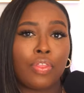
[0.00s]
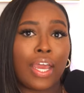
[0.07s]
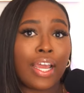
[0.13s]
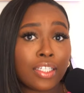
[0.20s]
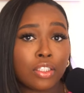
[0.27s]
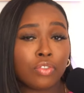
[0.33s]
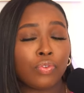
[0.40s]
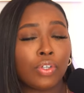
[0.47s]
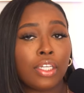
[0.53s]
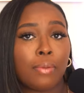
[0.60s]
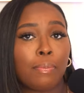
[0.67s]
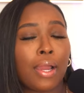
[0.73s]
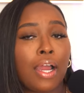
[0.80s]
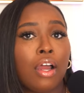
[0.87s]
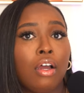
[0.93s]
that's really
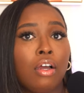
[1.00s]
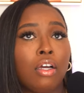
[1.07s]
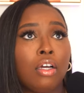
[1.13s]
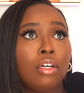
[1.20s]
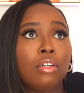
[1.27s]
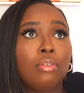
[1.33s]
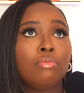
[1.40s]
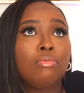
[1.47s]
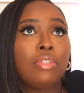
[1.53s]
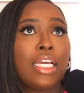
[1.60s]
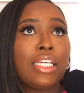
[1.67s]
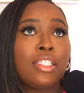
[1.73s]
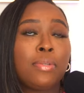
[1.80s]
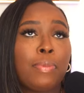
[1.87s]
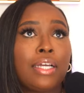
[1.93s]
my,
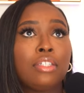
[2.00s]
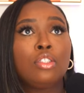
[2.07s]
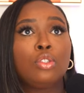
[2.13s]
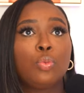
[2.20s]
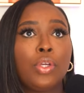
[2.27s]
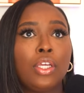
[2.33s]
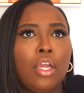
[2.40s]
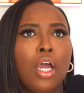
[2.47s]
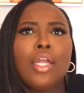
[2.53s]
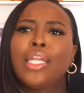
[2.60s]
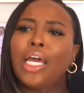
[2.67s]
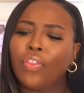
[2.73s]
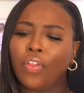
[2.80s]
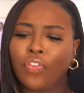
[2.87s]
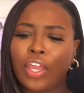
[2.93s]
that's my sweet.
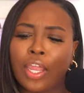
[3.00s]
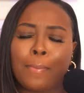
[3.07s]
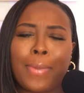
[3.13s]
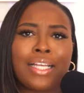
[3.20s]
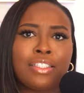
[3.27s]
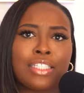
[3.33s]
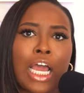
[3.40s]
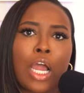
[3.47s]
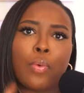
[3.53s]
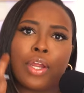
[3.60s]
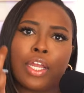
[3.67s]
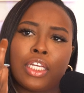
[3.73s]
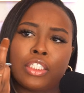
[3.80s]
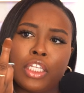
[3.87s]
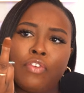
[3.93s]
Another thing, my sour
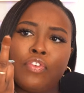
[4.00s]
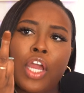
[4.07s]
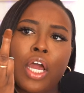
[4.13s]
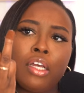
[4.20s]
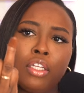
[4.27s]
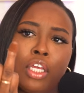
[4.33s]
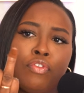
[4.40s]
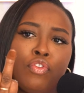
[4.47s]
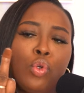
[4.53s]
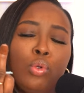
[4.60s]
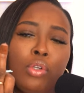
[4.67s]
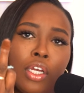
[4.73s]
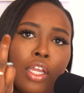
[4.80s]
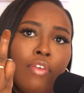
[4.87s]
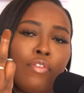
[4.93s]
is, if
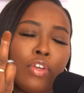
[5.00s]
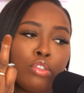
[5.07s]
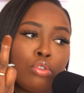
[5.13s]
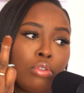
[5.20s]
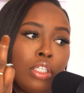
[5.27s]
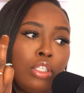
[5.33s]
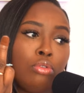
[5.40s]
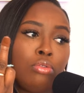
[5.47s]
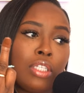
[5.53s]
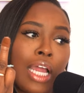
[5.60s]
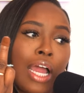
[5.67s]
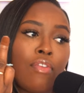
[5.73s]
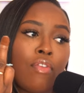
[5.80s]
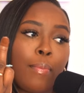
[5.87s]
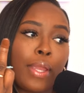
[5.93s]
you looking visually, you see,
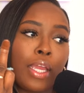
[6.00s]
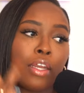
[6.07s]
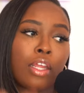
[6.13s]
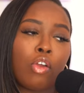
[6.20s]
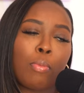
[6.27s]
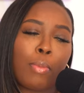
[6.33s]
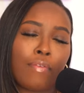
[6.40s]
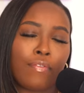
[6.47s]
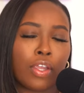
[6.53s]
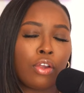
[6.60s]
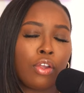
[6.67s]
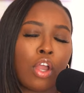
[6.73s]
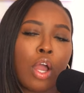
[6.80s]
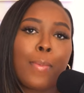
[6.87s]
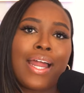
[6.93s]
I have a Band-Aid on my
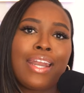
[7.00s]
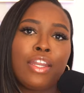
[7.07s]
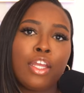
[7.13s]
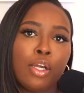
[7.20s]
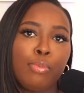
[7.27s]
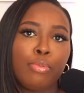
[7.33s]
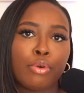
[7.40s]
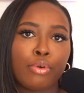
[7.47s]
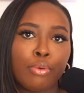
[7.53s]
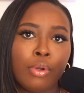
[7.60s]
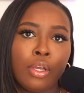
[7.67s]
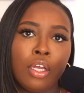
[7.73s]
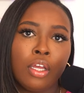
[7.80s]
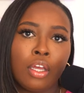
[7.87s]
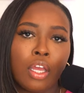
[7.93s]
finger, y'all. My nail
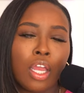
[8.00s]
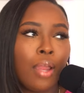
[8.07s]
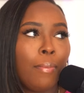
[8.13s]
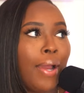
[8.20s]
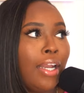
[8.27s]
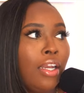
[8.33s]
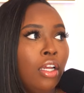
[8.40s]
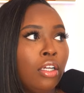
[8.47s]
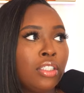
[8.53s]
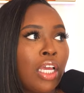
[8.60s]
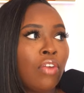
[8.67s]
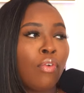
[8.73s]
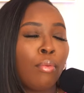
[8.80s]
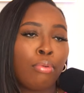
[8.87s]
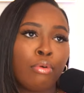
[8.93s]
broke, and my nails
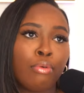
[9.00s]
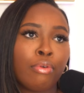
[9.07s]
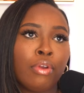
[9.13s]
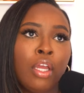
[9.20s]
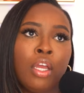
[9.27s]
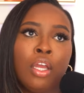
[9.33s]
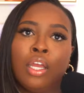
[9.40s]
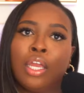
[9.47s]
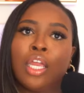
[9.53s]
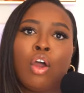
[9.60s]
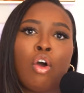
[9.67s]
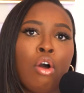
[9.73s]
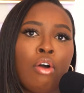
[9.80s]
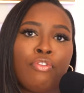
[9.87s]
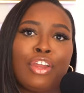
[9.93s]
haven't broke
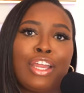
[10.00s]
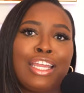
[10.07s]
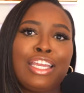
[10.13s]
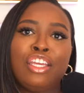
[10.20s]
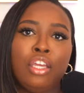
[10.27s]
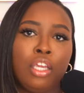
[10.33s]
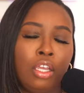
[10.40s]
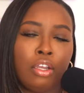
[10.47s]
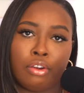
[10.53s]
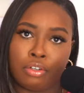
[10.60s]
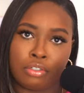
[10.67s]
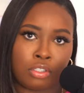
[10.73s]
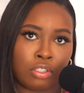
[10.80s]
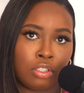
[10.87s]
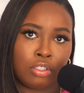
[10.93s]
off in
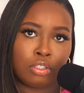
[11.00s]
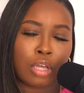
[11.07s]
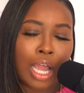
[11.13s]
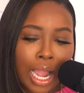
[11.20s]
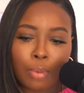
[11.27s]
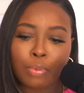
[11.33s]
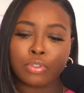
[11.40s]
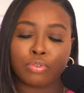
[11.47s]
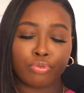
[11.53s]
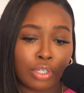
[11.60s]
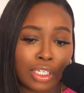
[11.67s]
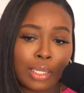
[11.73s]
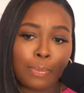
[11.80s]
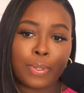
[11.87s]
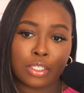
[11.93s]
years. So I was
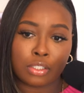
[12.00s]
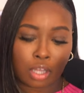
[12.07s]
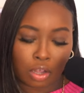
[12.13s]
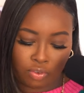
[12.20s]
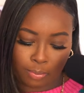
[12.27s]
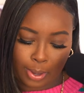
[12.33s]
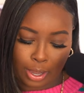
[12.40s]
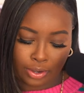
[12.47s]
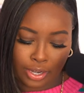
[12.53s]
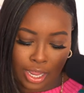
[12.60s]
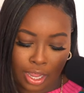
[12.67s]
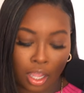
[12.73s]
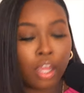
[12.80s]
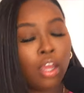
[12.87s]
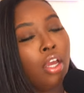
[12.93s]
really pissed off about
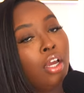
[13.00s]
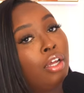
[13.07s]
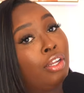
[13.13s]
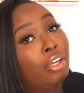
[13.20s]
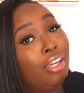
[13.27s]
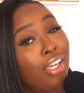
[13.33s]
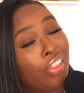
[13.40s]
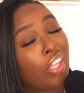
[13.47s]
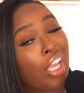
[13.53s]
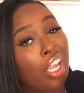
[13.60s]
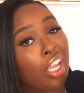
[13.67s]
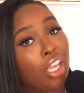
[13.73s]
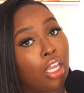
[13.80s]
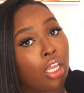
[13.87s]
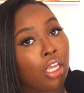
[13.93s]
that. The good
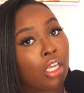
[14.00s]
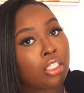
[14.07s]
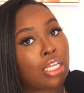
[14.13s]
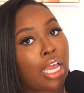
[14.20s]
thing is